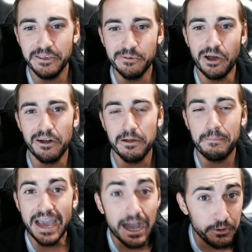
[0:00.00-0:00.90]
are a
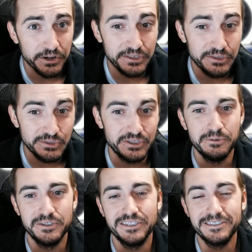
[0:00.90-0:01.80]
power user,
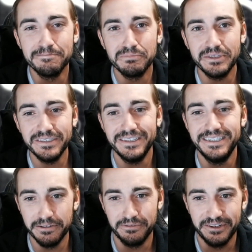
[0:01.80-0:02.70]
which is completely
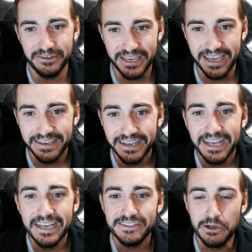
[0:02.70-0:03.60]
different, okay?
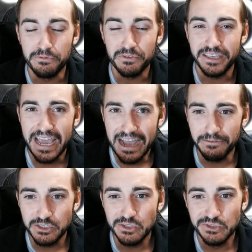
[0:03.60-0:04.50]
So for the
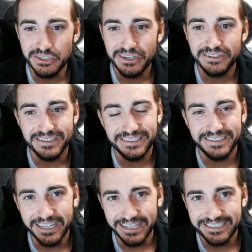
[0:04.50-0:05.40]
average user,
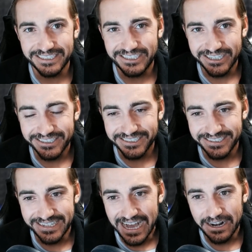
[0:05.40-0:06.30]
Linux is just
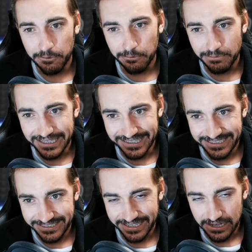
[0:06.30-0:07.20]
not a
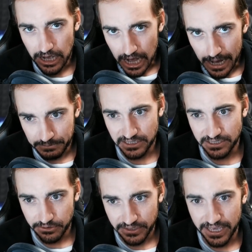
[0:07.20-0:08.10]
realistic option,
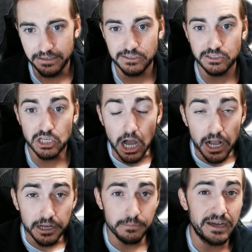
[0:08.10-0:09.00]
okay? Let's
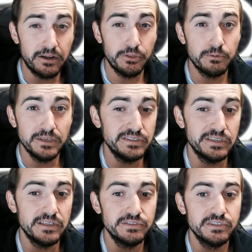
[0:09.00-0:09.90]
talk about all the
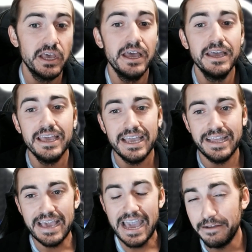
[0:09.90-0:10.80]
reasons an
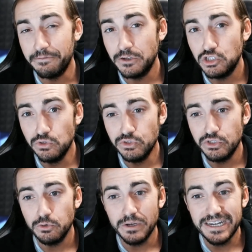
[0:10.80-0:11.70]
average user
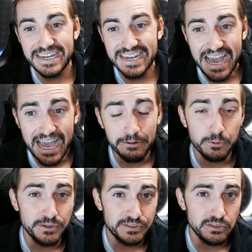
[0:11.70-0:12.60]
would not
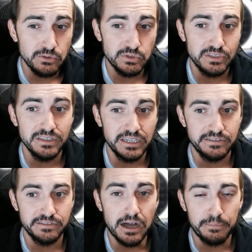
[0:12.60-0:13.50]
want to use the Linux
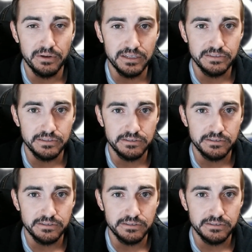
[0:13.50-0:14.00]
operating system,